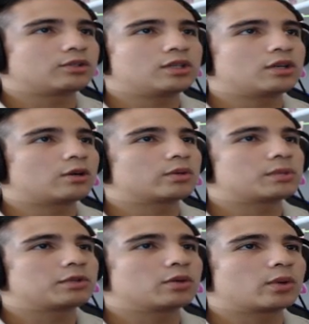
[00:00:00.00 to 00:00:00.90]
always
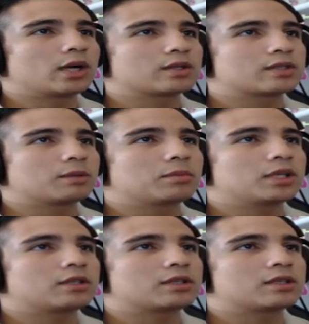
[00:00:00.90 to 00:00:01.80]
be aware somebody
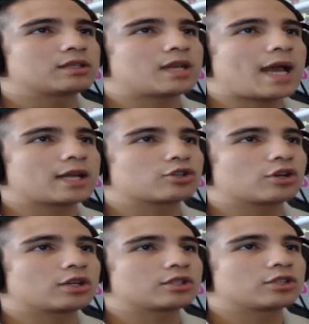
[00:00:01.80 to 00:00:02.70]
could snatch
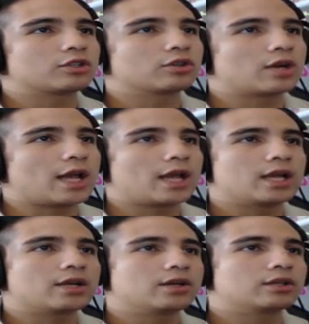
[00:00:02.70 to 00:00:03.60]
onto your
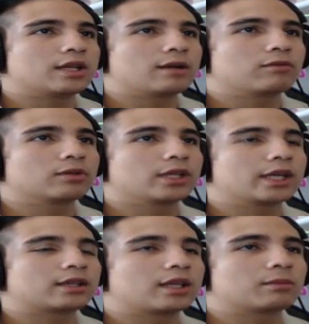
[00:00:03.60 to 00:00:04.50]
head. Never
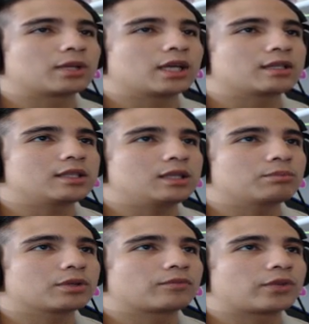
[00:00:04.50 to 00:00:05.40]
let them get
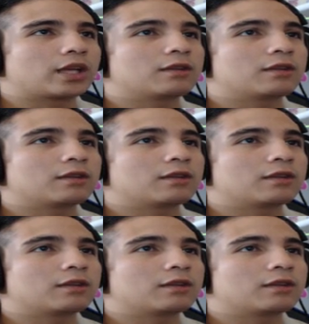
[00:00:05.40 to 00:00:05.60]
deep. And